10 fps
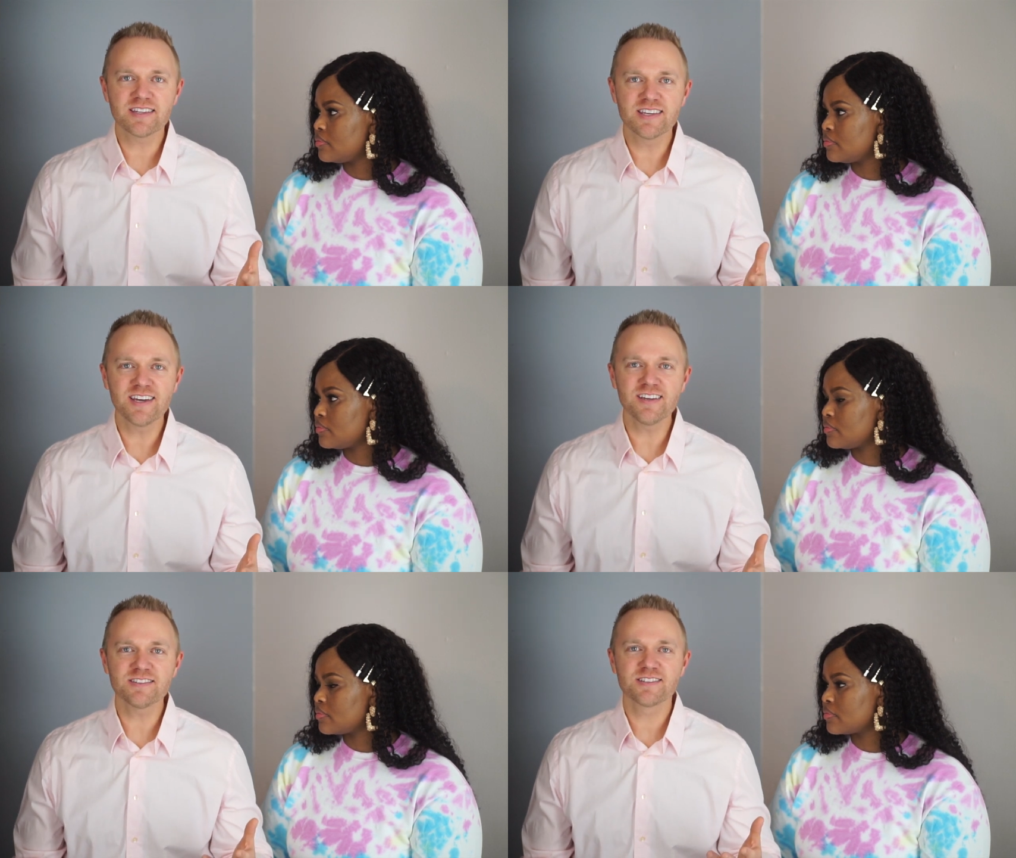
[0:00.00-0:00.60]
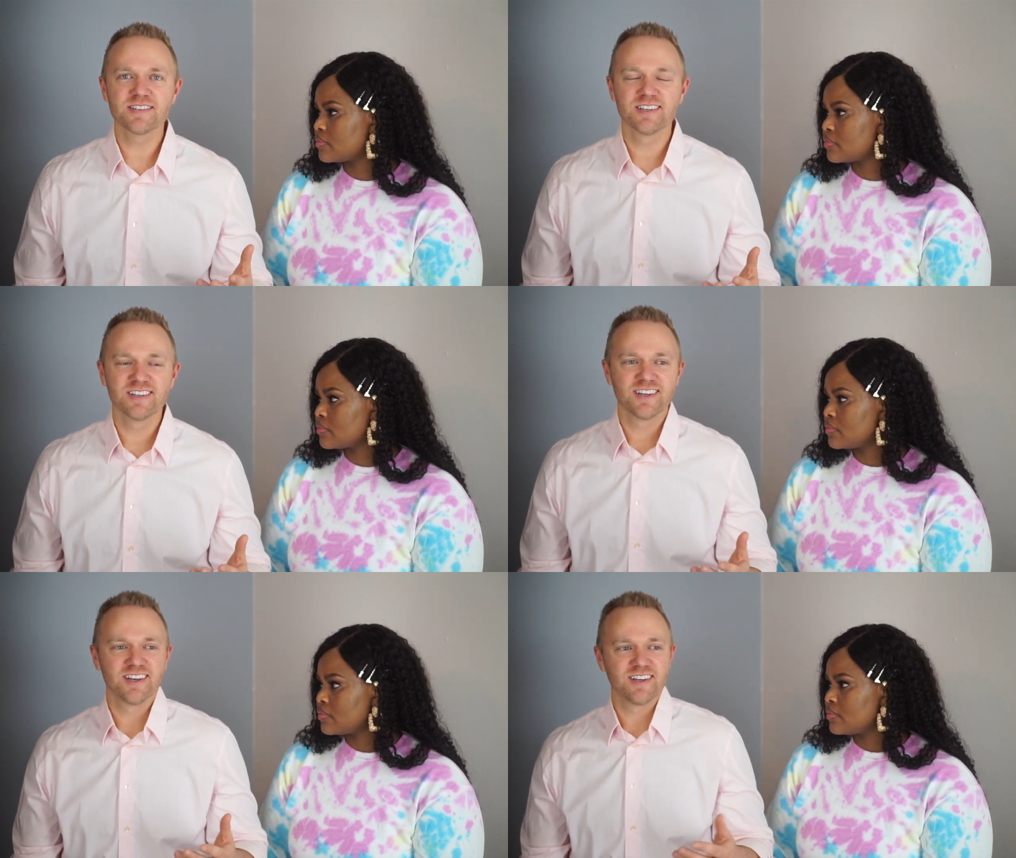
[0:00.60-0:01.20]
Speaker 1: things,
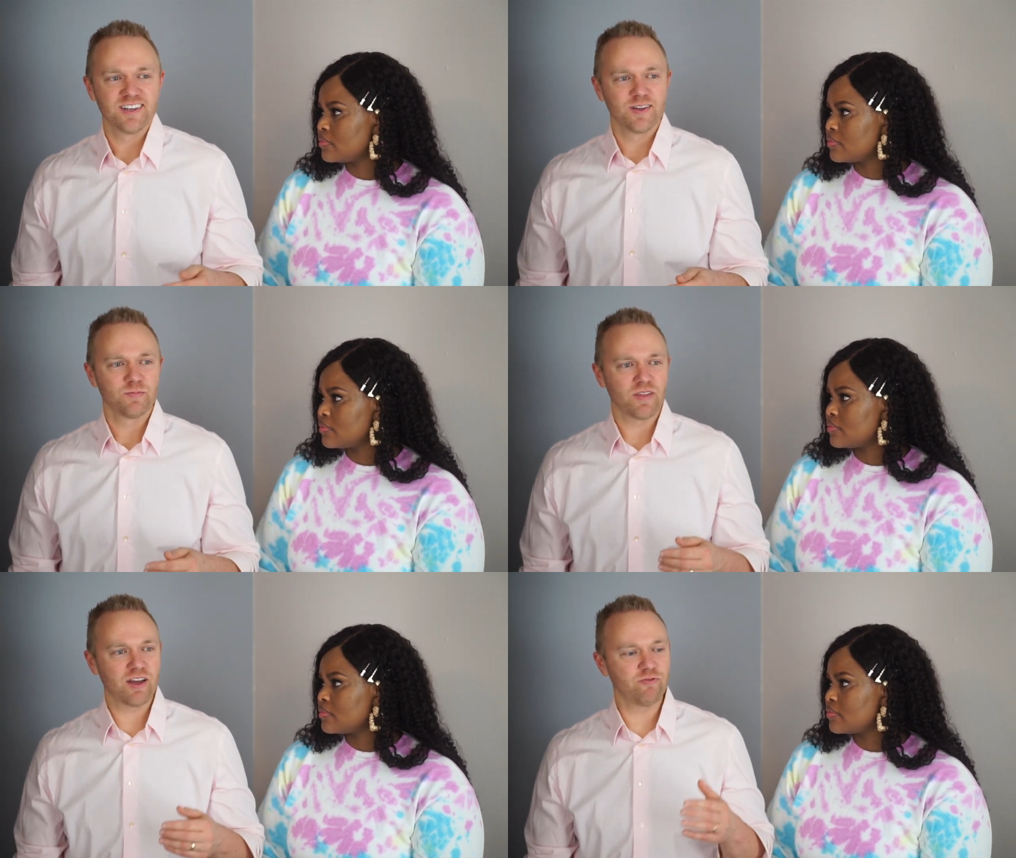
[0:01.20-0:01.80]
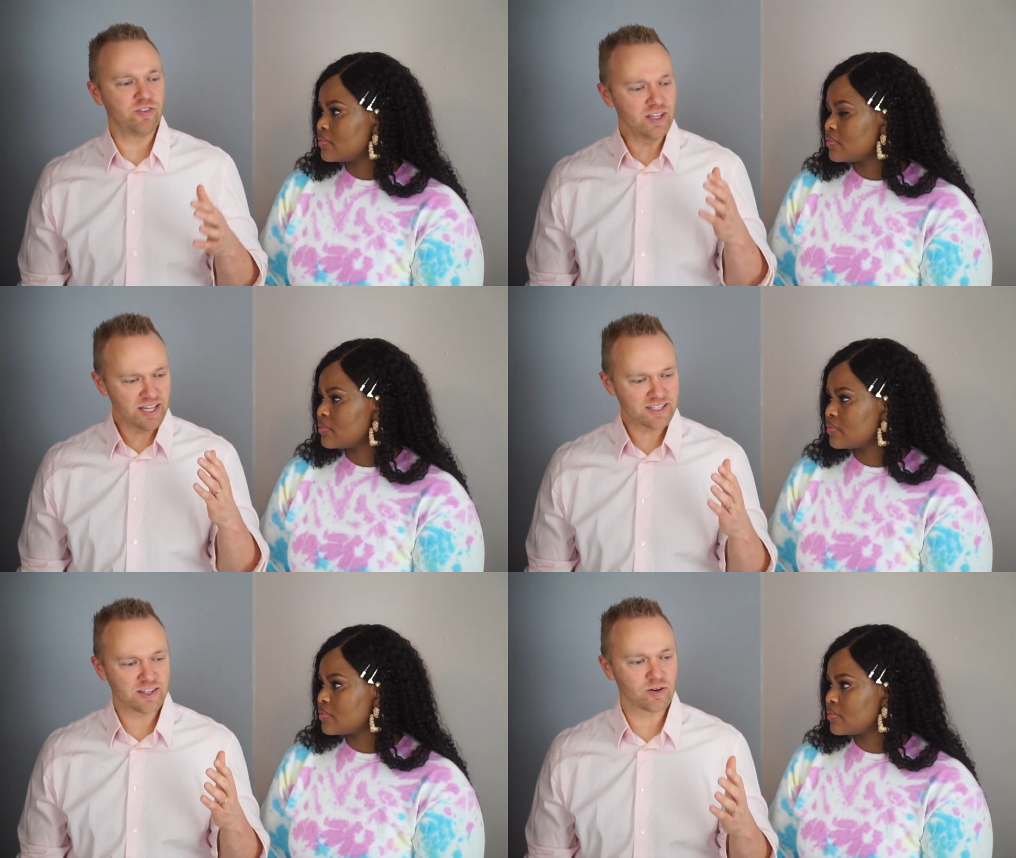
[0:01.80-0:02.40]
I feel
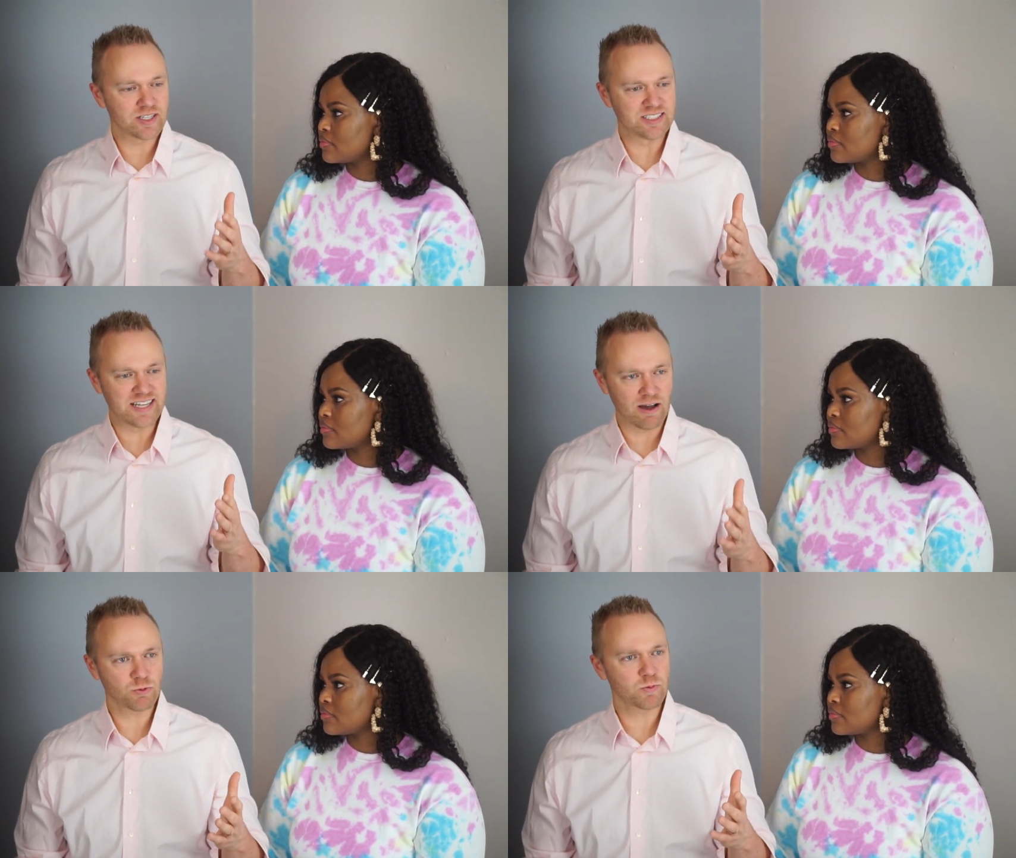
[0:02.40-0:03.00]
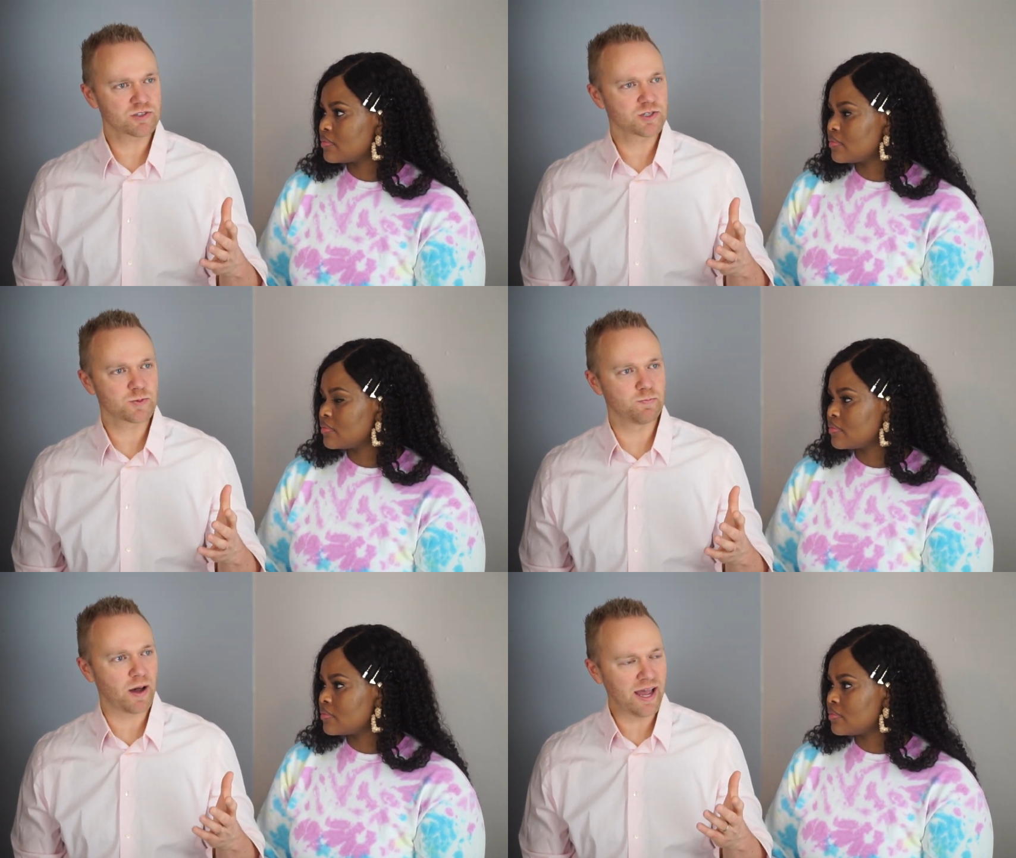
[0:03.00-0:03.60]
like they're a downward
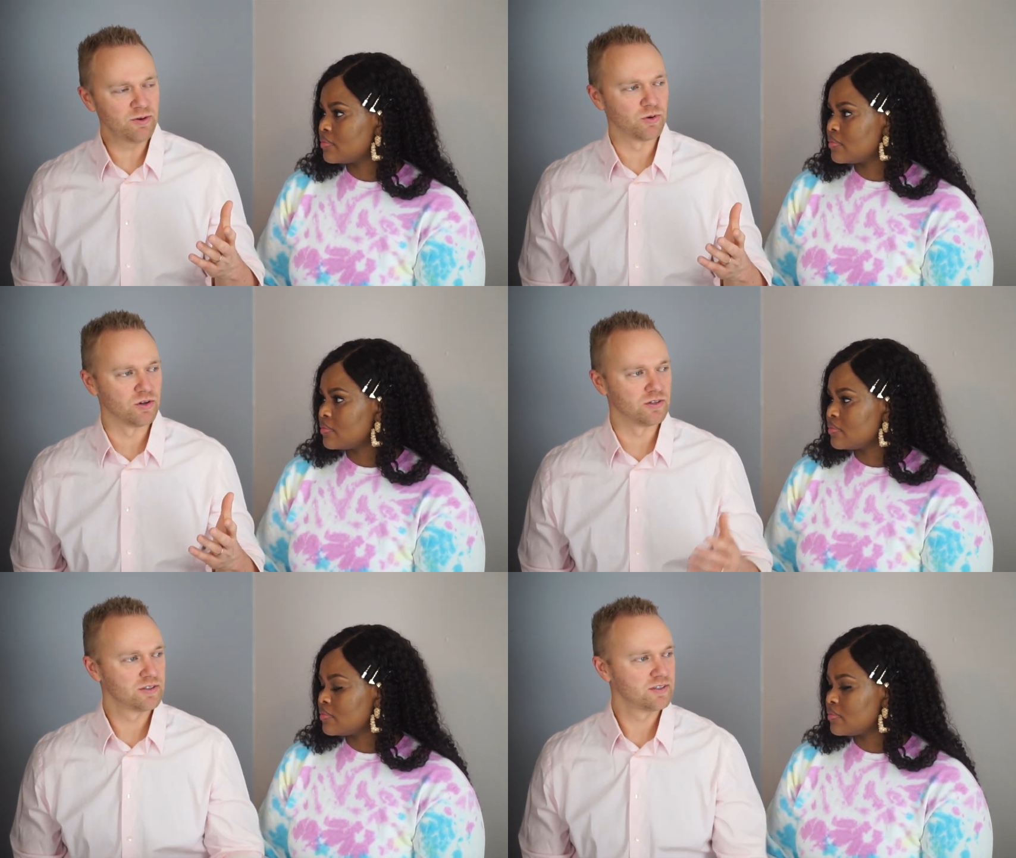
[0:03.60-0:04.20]
spiral.